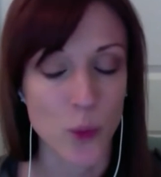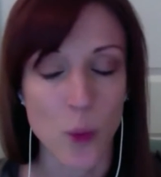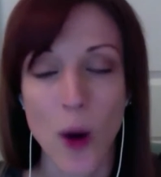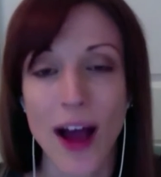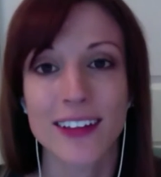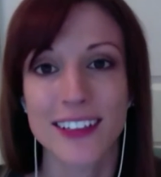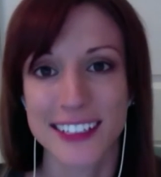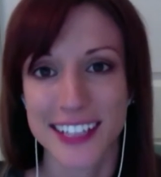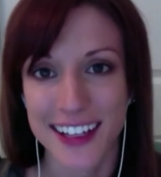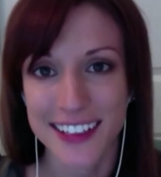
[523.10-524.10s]

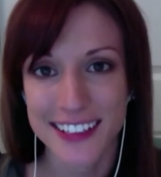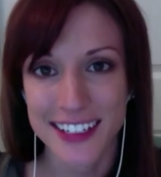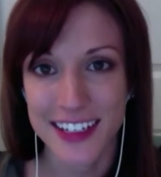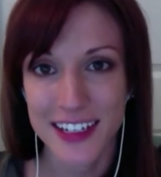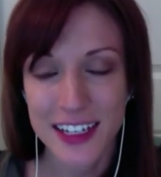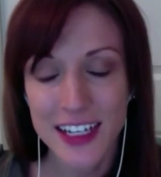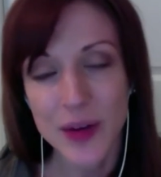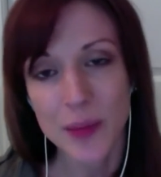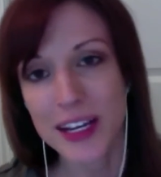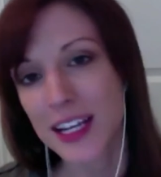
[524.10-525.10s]
wildly talented,
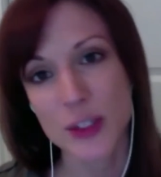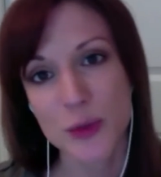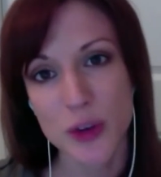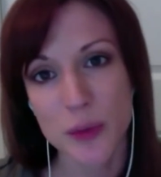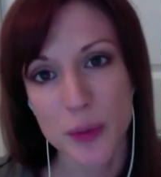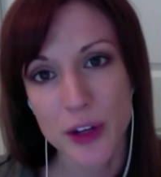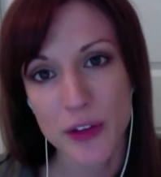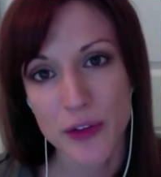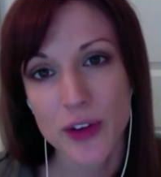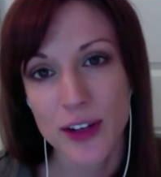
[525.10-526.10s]
but he has trouble
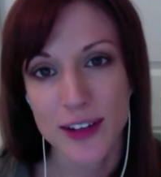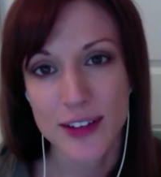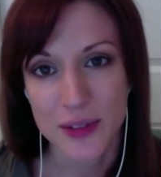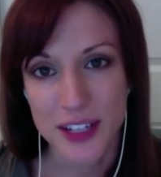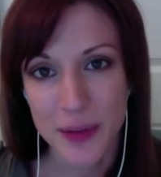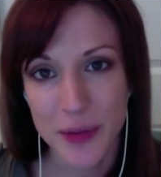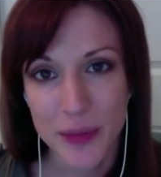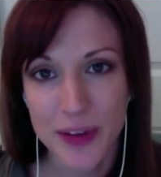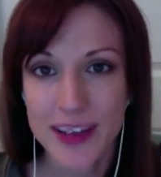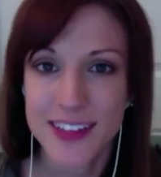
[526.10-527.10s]
putting food on his own table
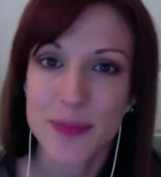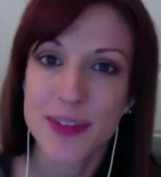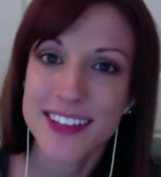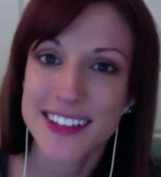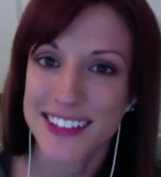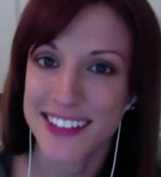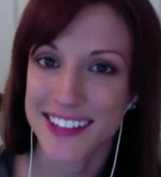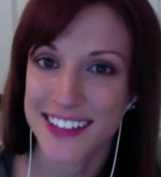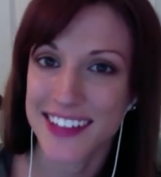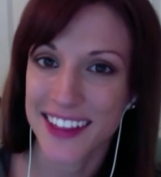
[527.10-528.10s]
because the business
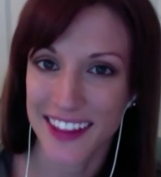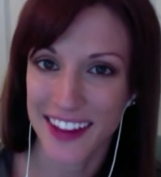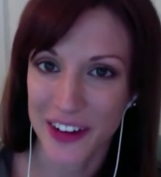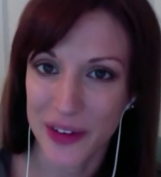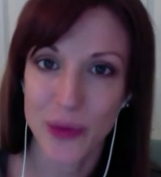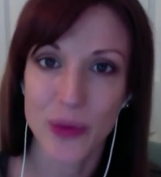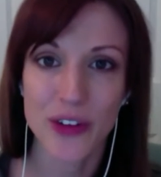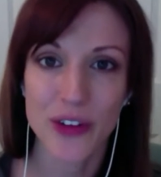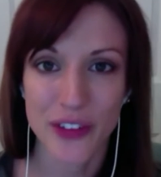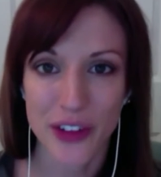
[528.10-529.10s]
isn't there or the
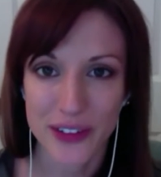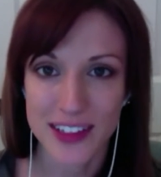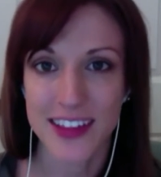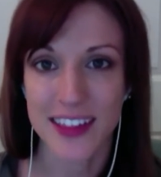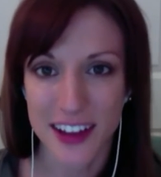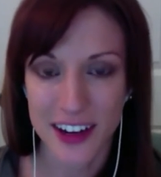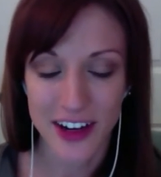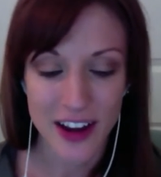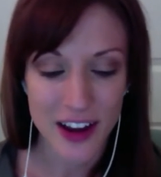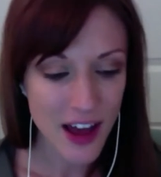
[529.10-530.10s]
workflow isn't
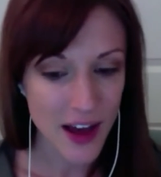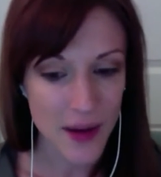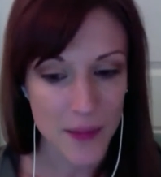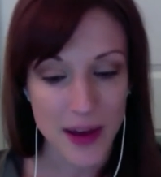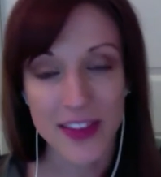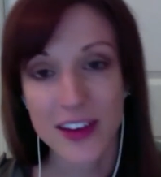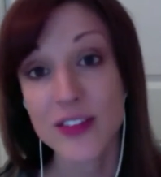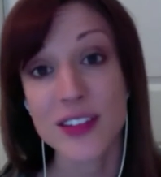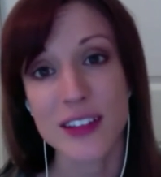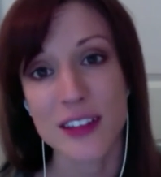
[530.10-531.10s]
there. Um, and then you
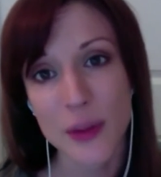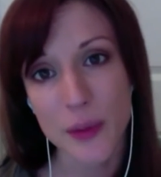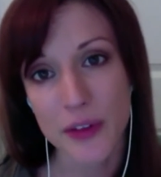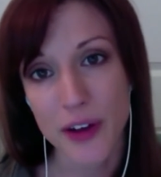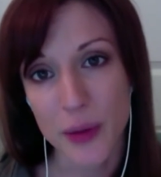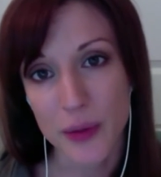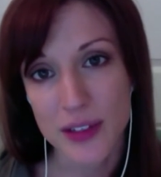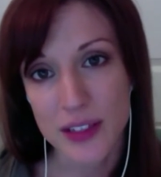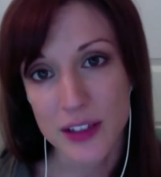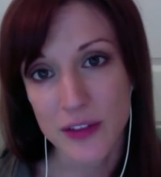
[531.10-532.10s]
see the other way around, where
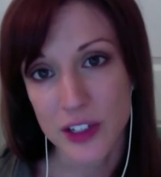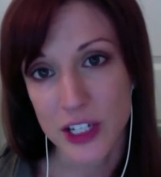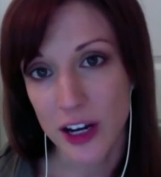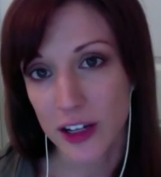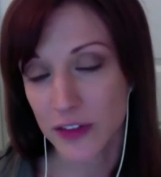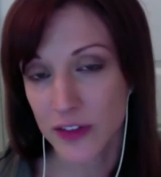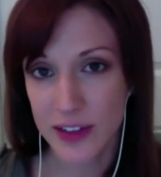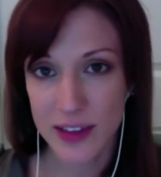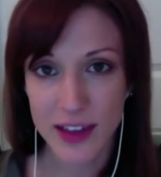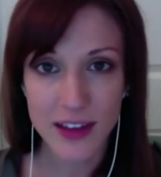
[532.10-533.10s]
you see
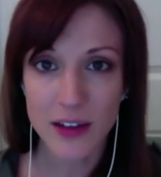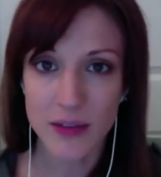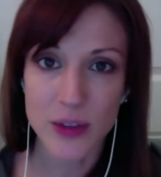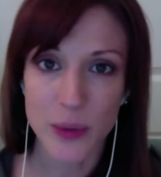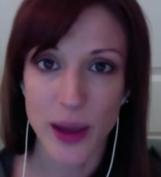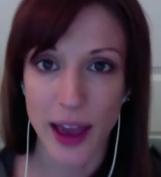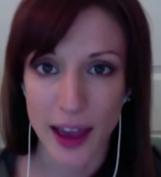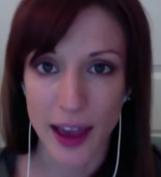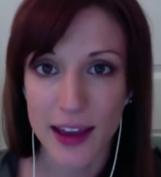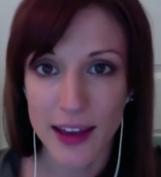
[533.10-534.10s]
photography that, you know, it's
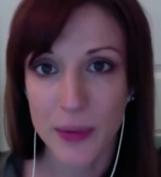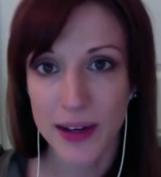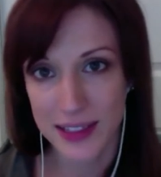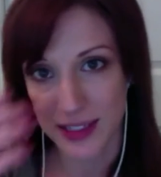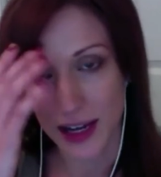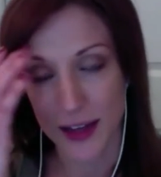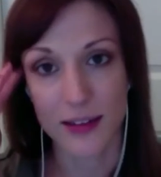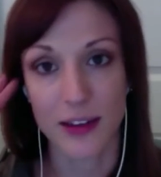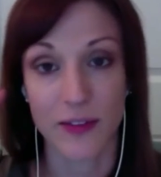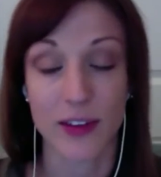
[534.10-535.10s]
okay, but it's
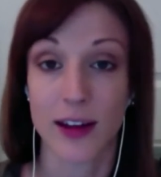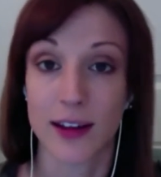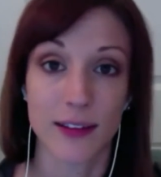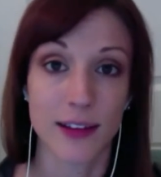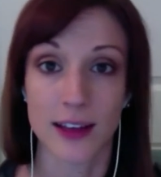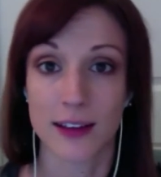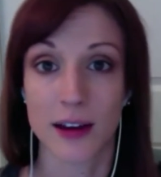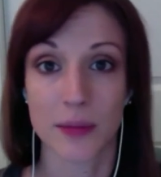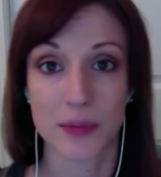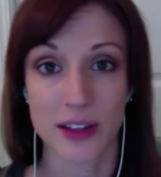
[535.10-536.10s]
not, definitely not like
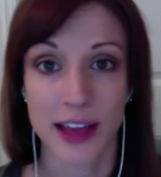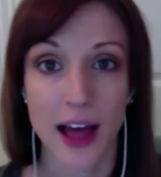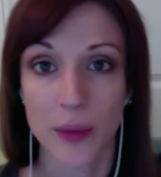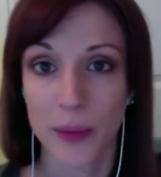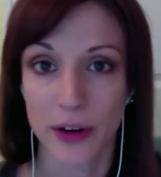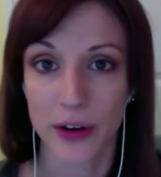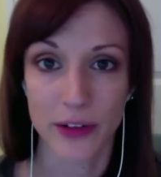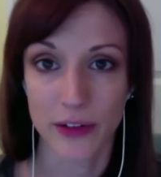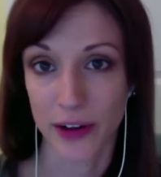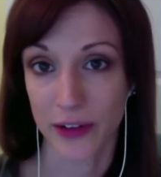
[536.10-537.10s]
up to the caliber
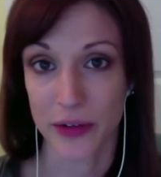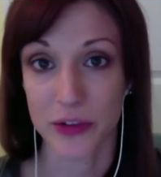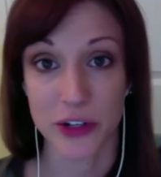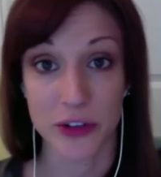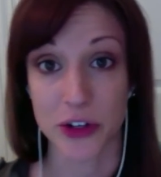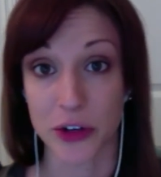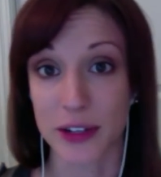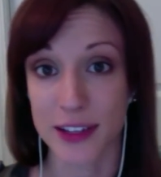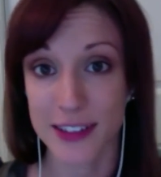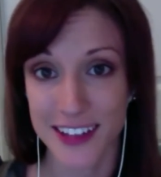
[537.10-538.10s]
of, I don't know, Jerry
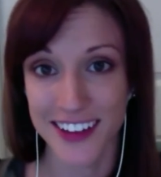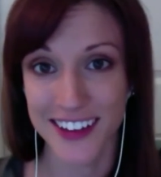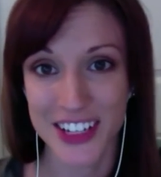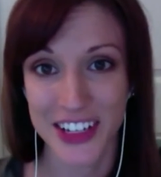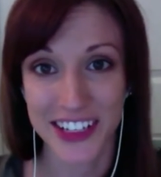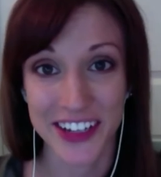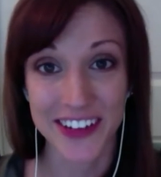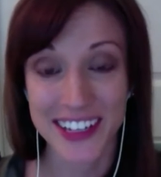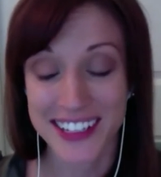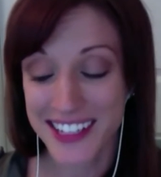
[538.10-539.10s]
Gionis, Jerry
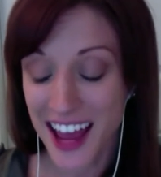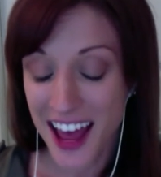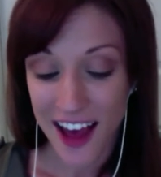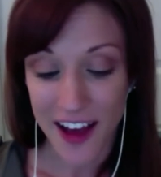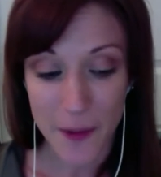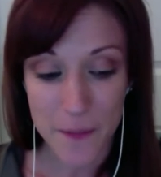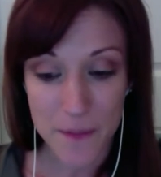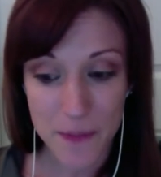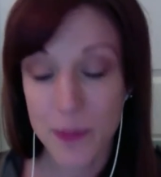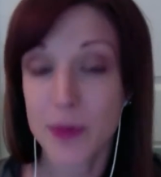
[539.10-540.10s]
Gionis,
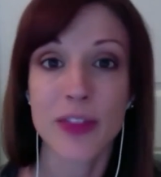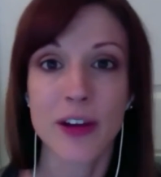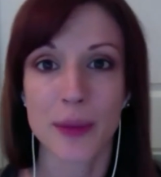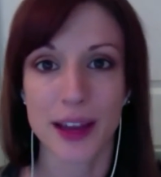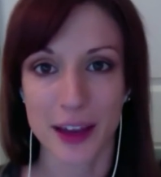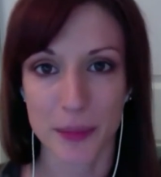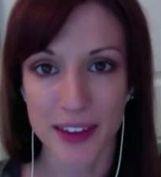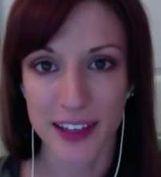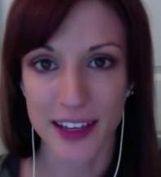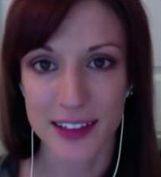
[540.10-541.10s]
um, but they're making
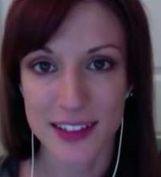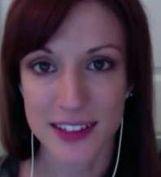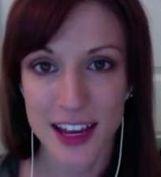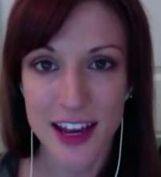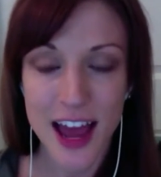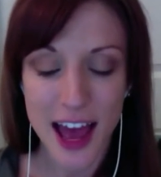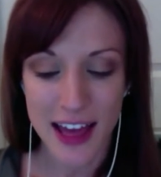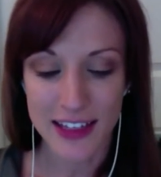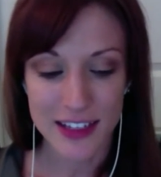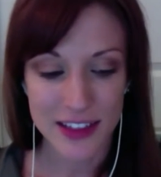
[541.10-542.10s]
millions.
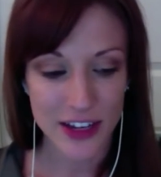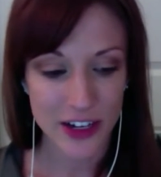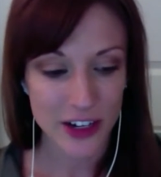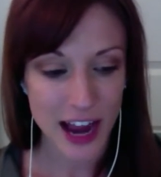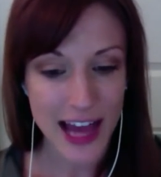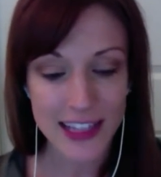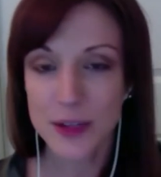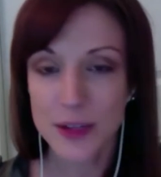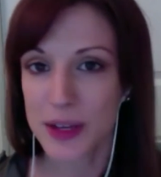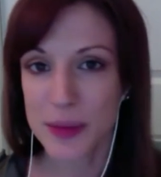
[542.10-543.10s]
And there has
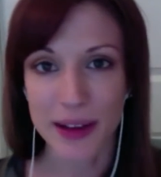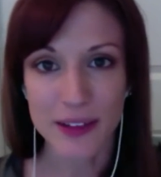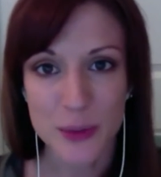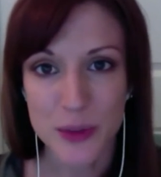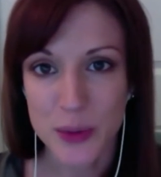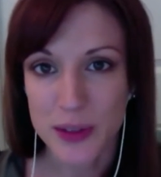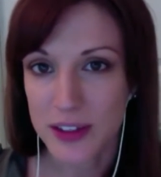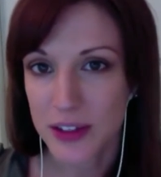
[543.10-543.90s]
to be a balance between the